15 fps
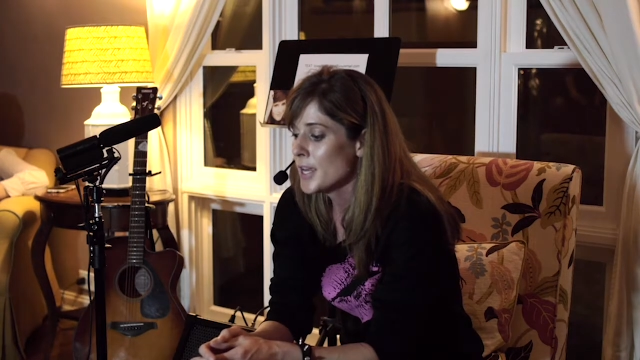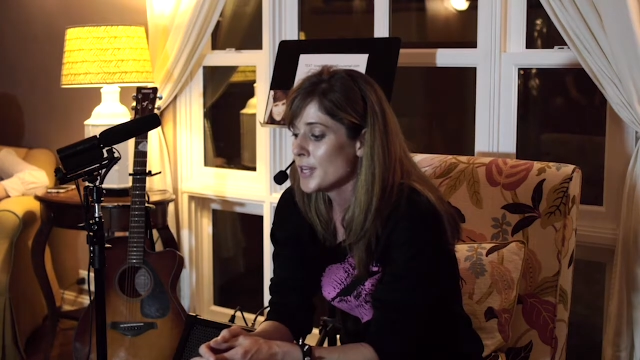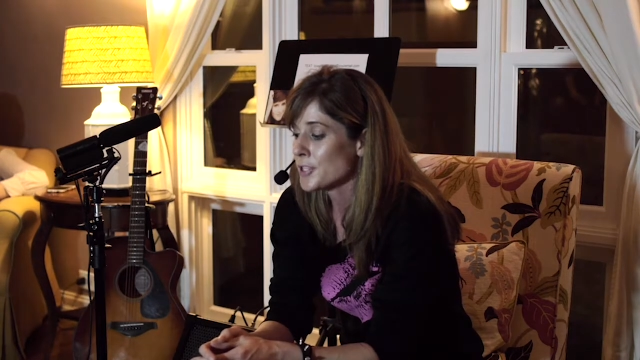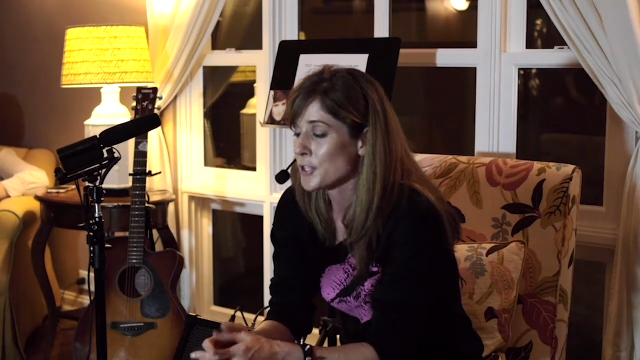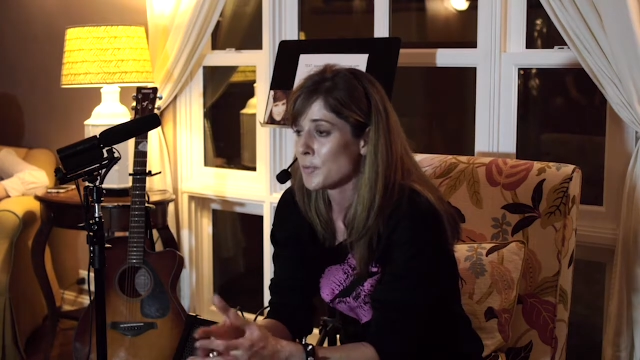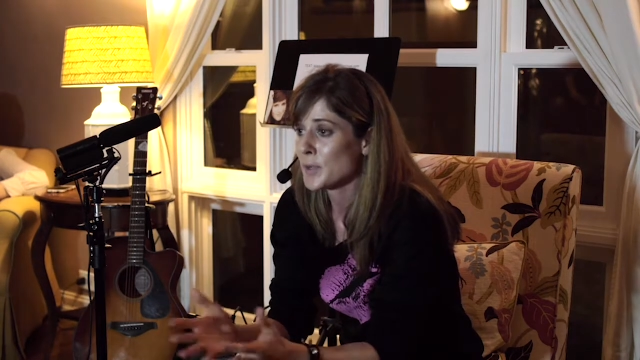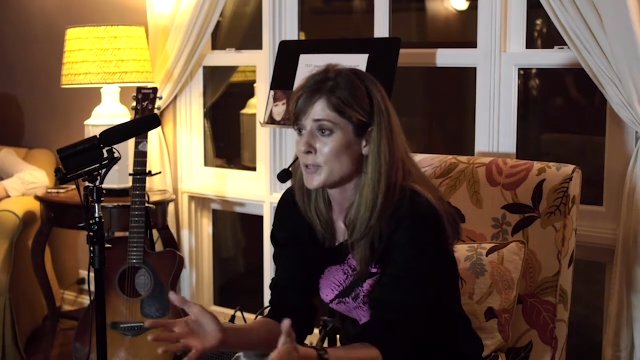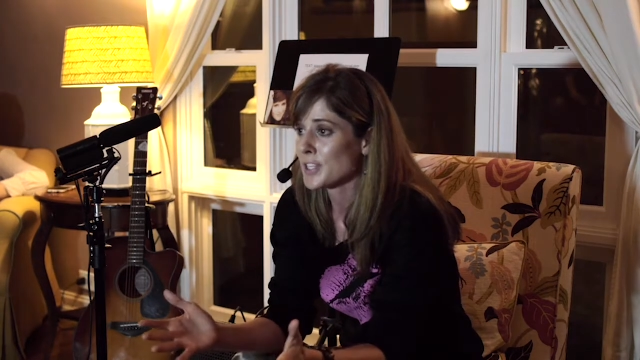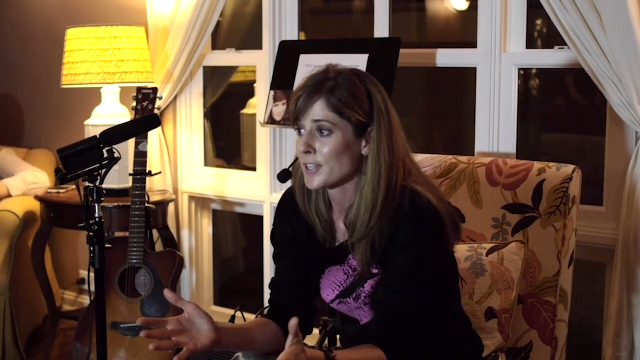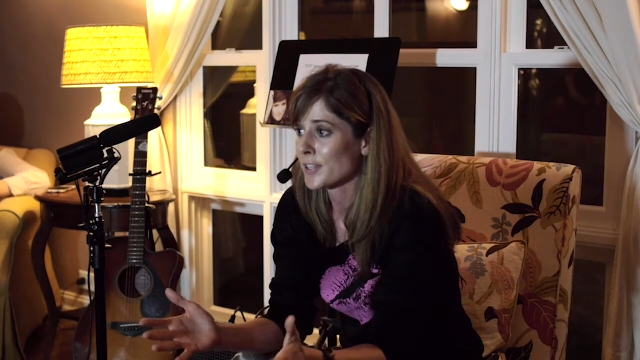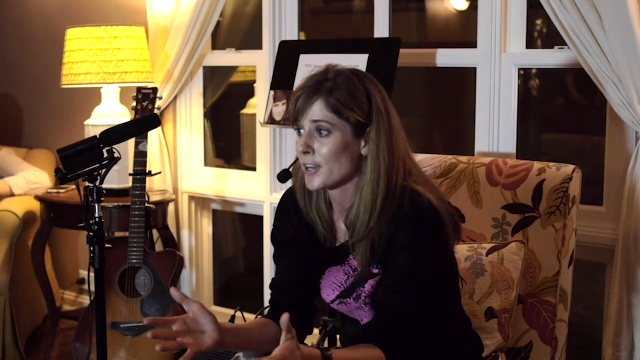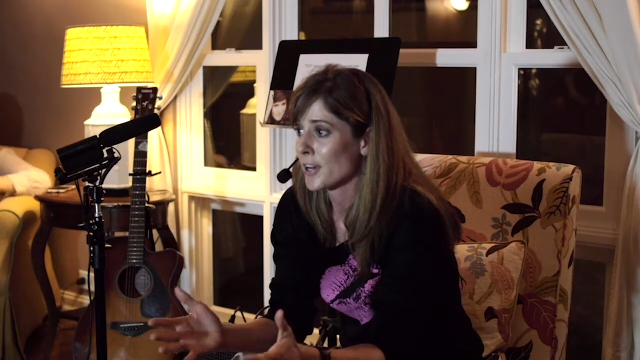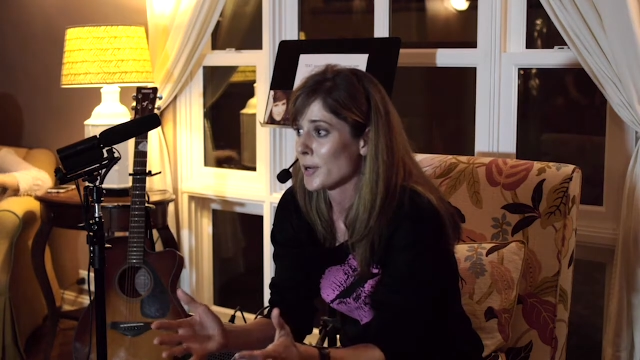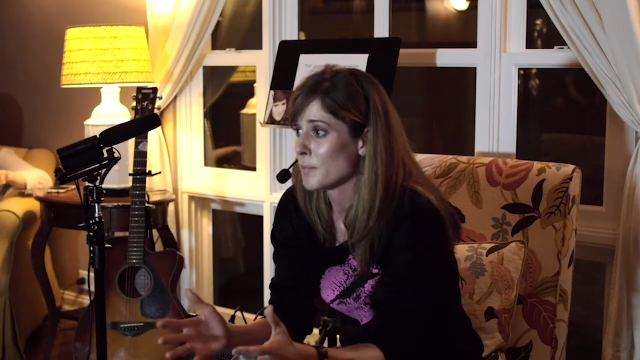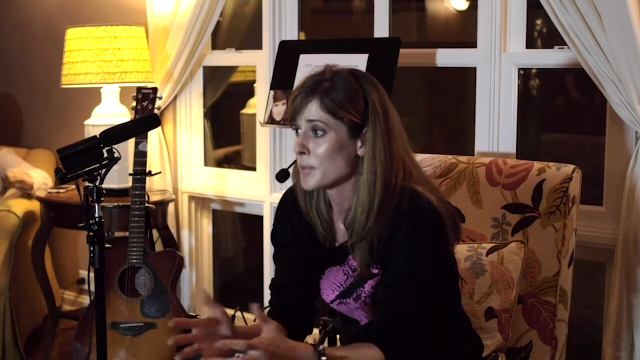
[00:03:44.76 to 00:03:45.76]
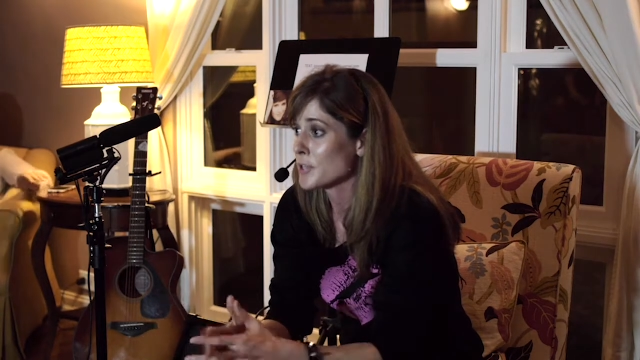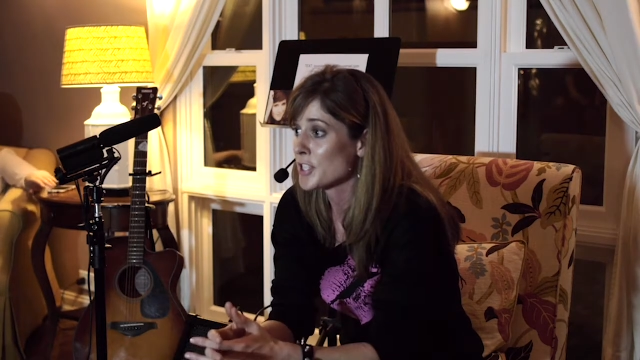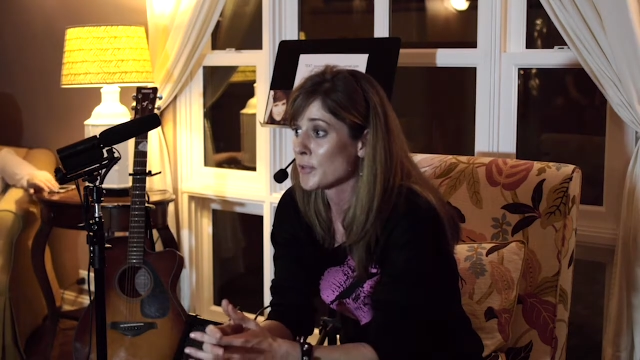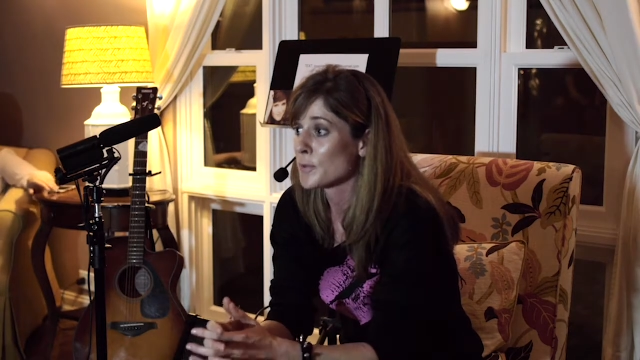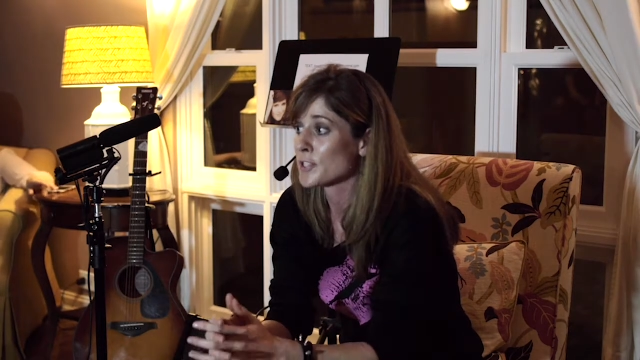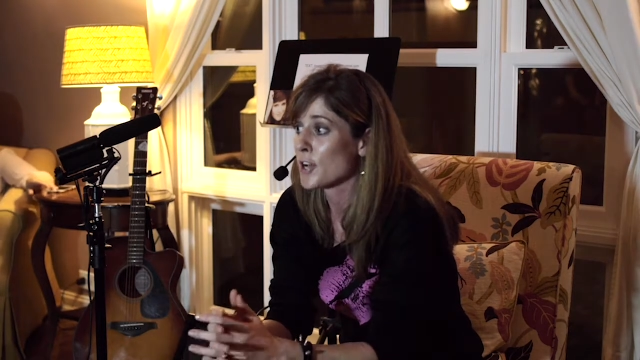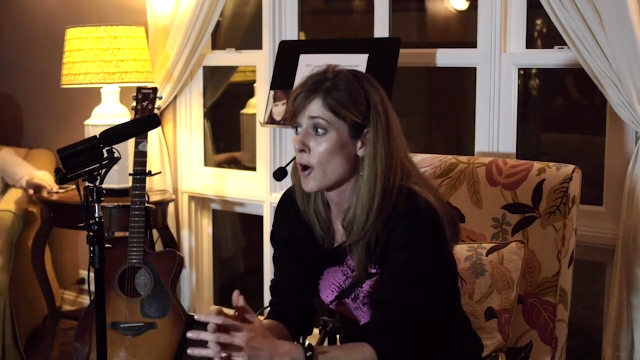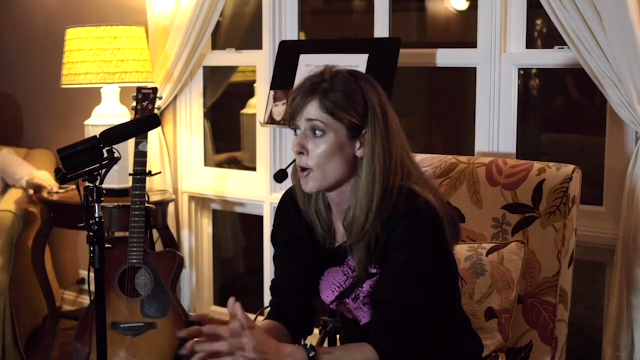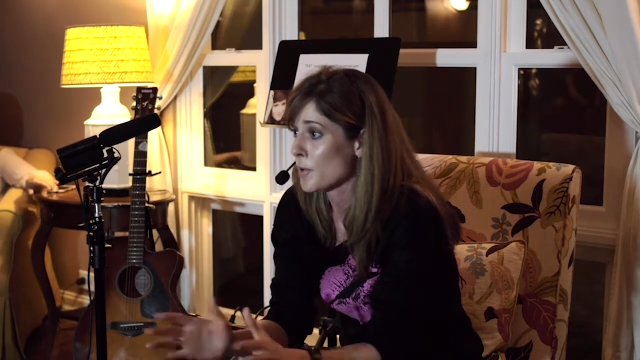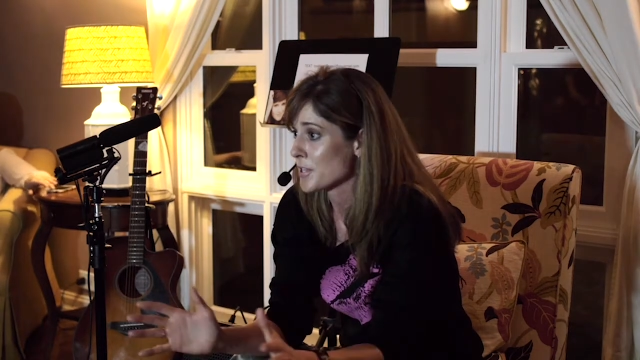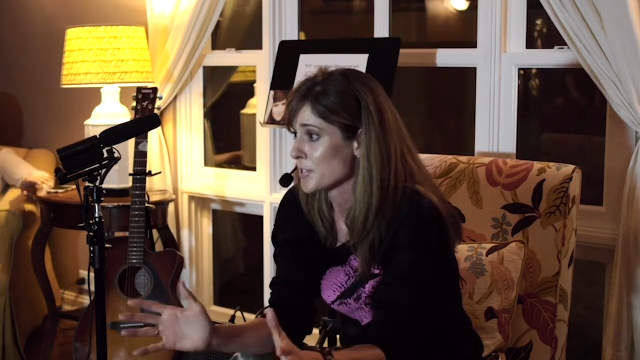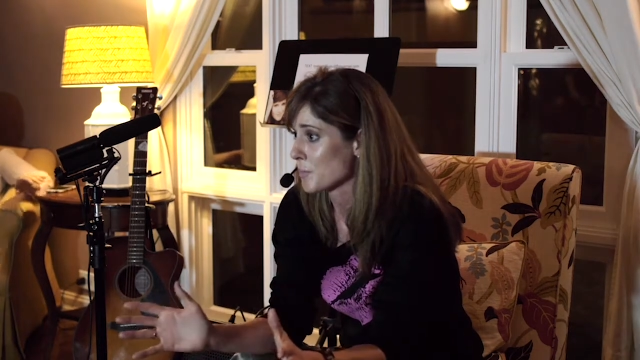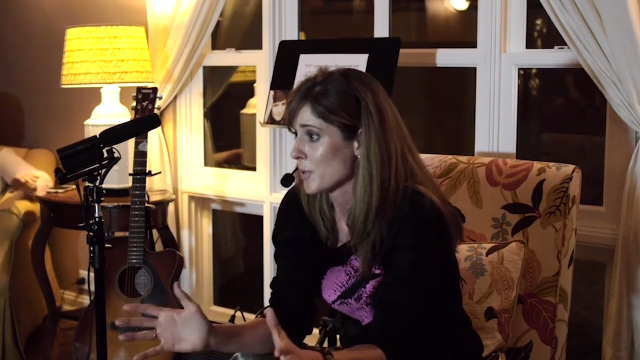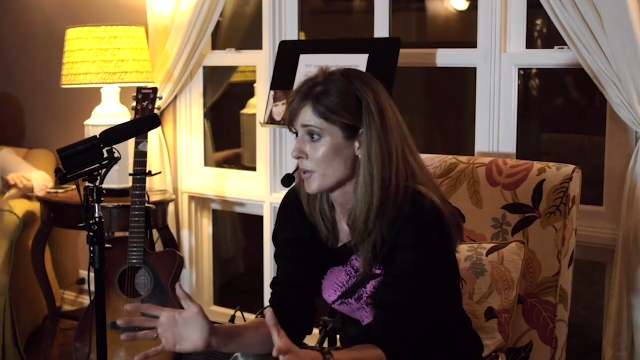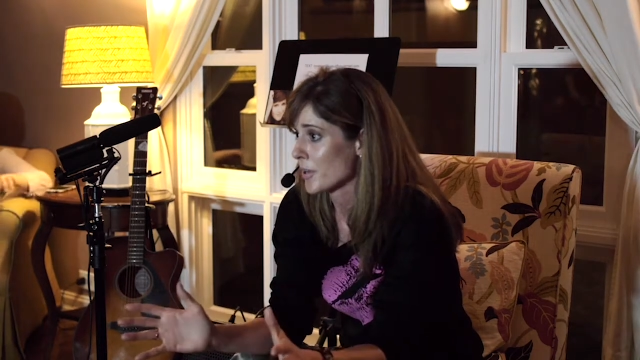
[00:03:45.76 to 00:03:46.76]
So music and art. Music was
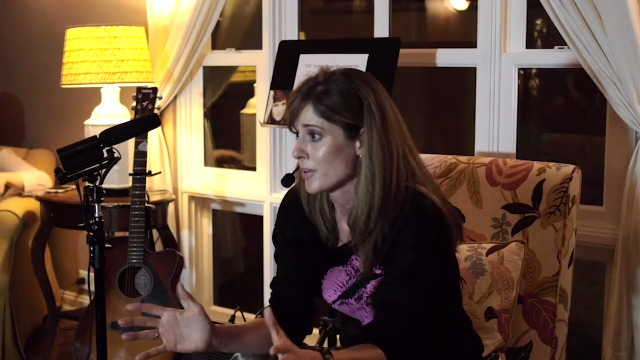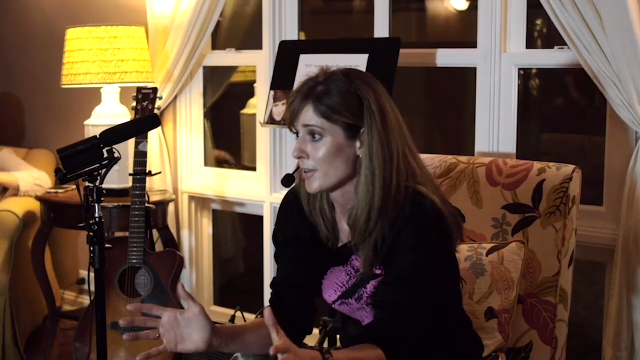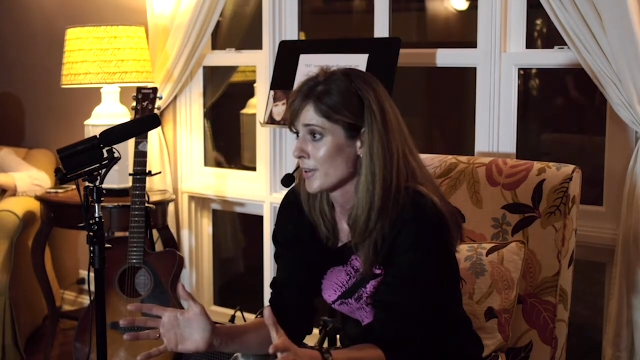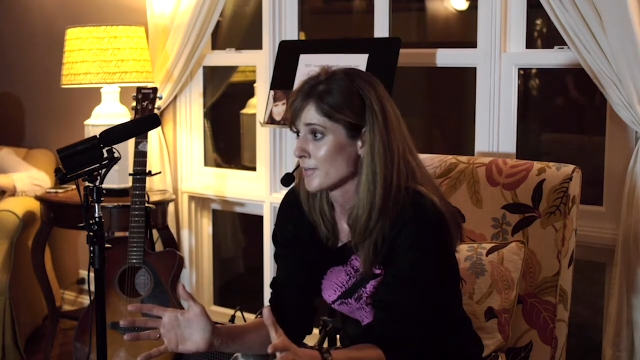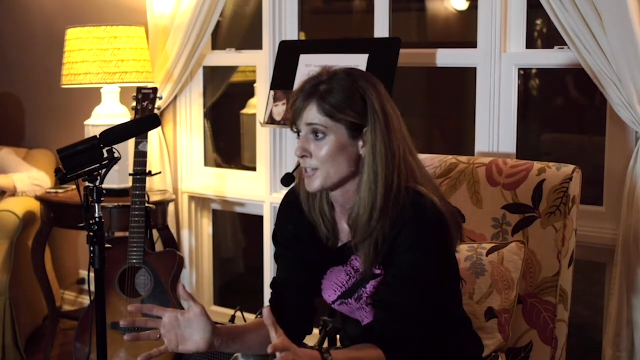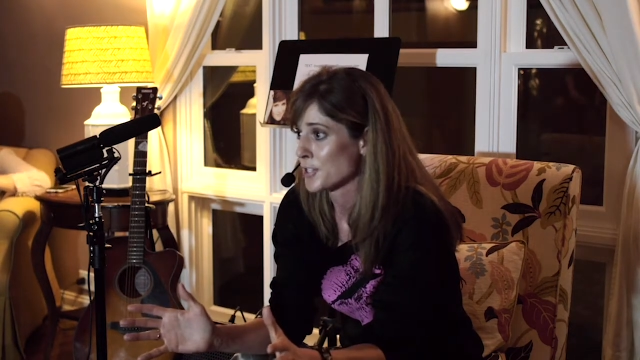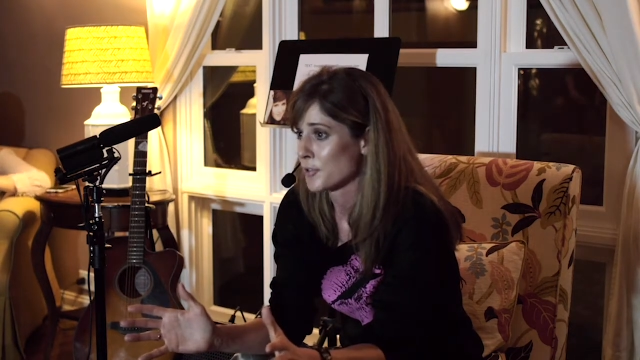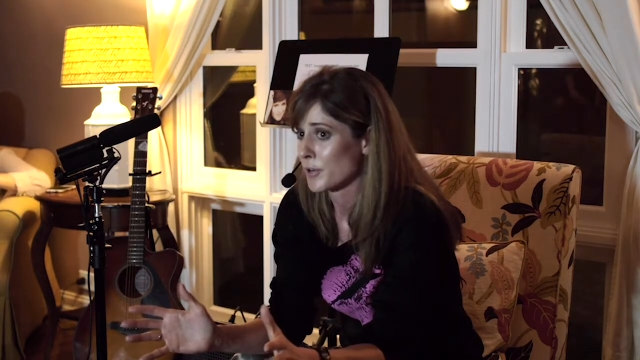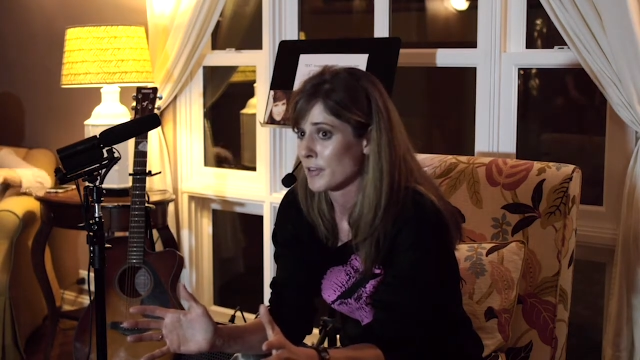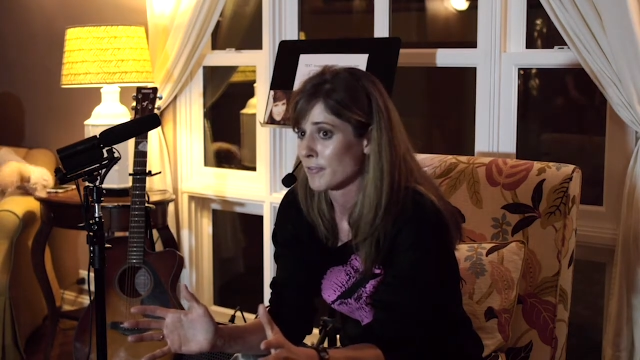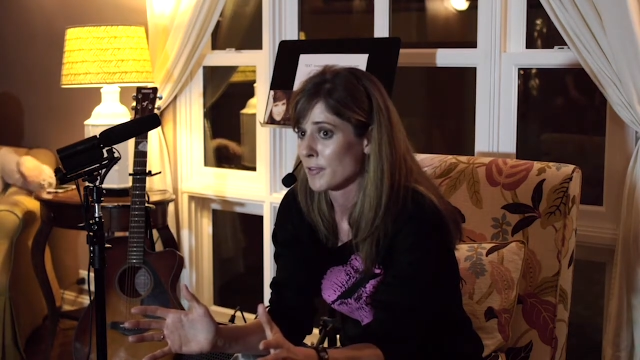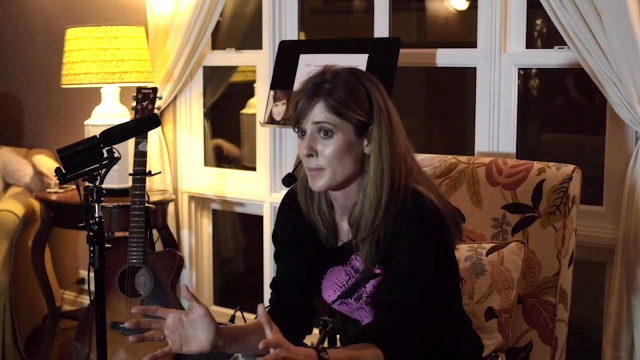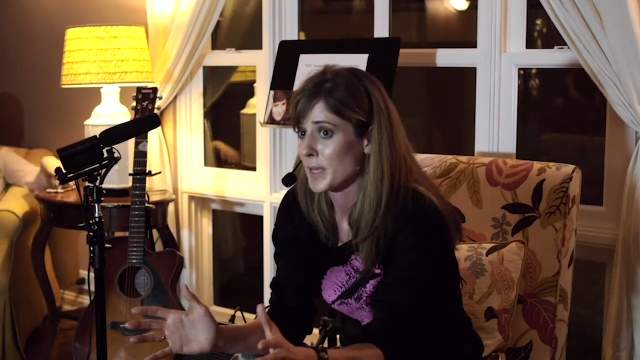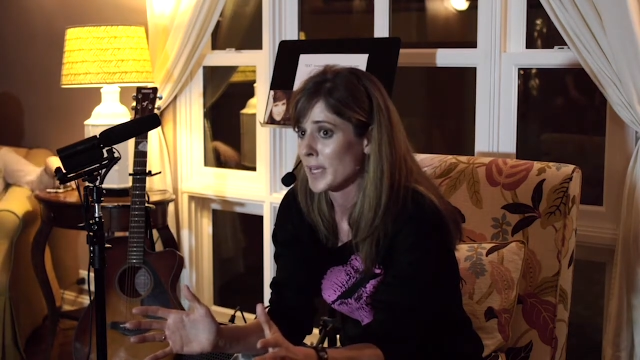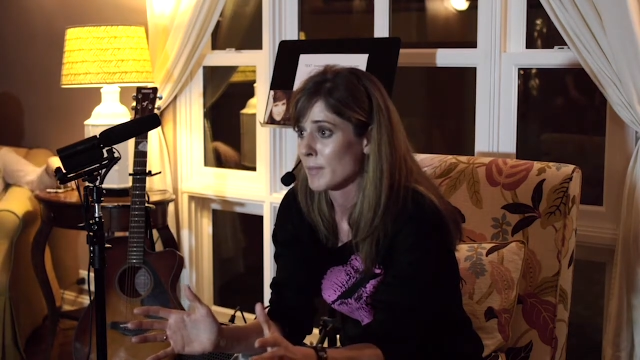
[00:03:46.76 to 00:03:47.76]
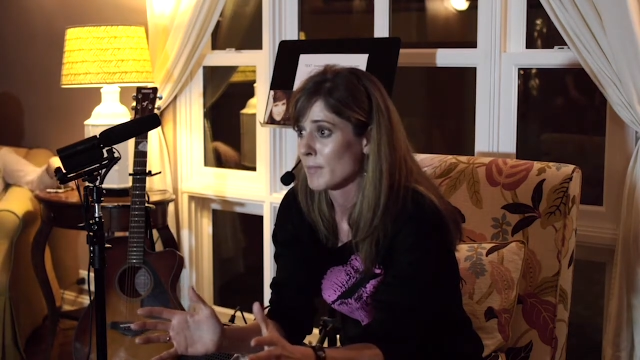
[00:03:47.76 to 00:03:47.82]
always a part of the story for me.